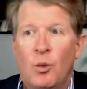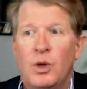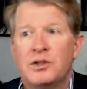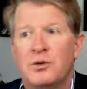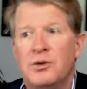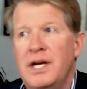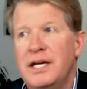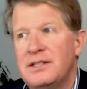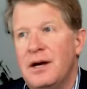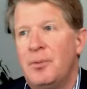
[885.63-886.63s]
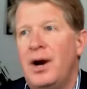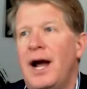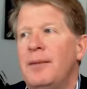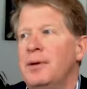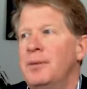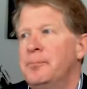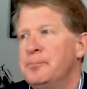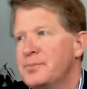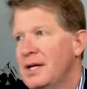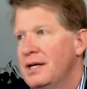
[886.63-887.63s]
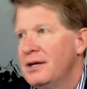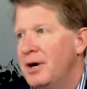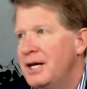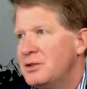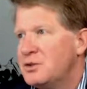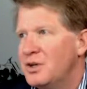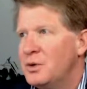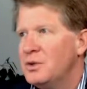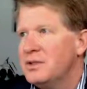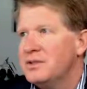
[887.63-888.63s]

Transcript: which creates a problem, right? So